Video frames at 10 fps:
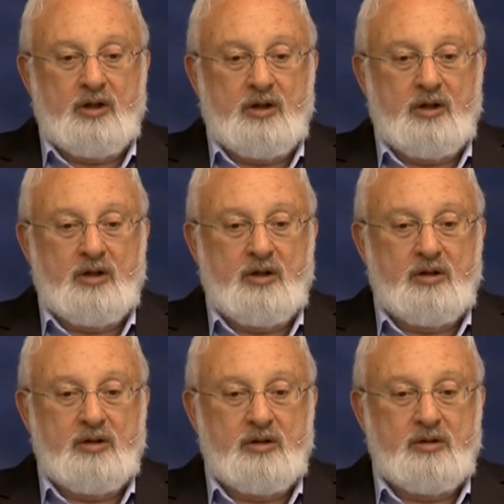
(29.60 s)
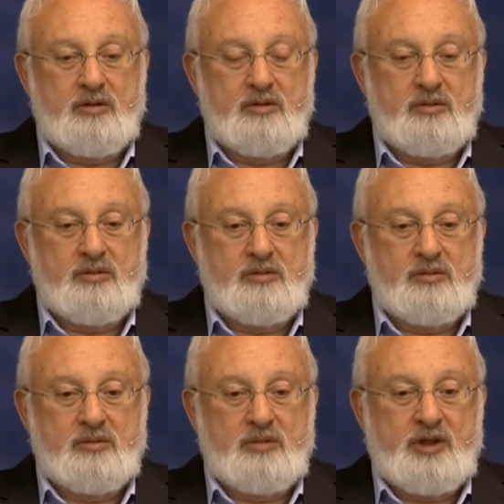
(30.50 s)
First of all, there is a
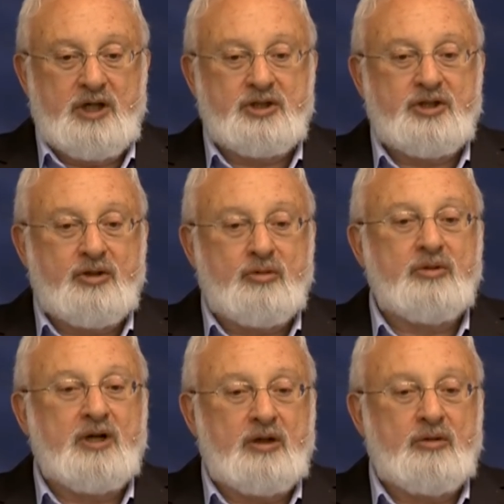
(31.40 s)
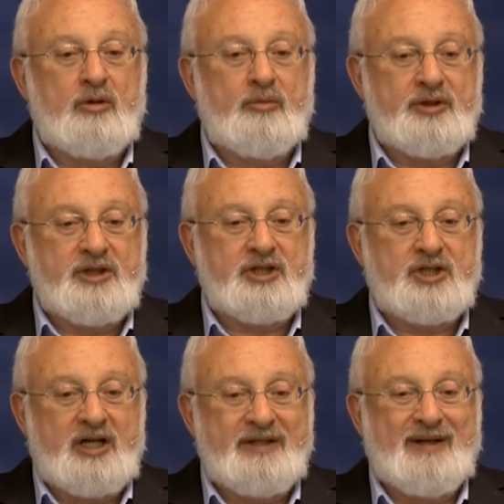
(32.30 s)
great correction in a
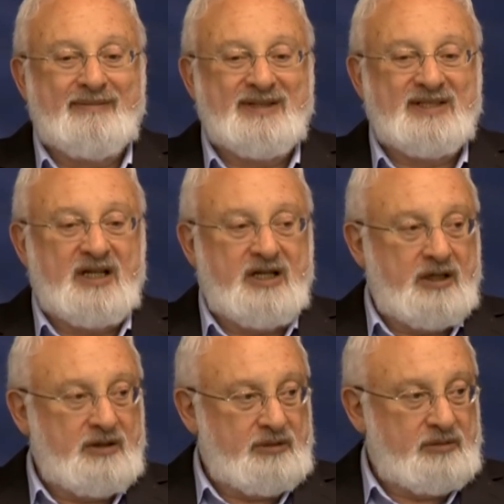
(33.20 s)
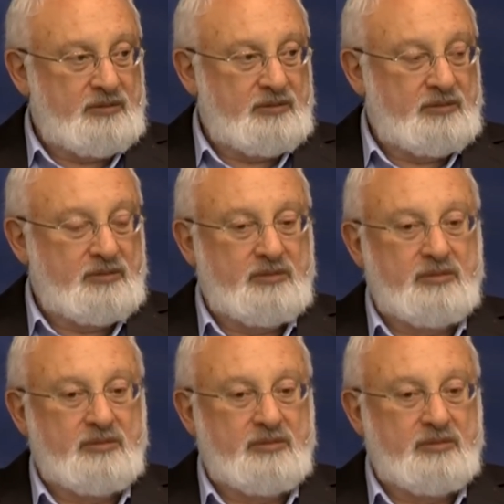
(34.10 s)
person growing old.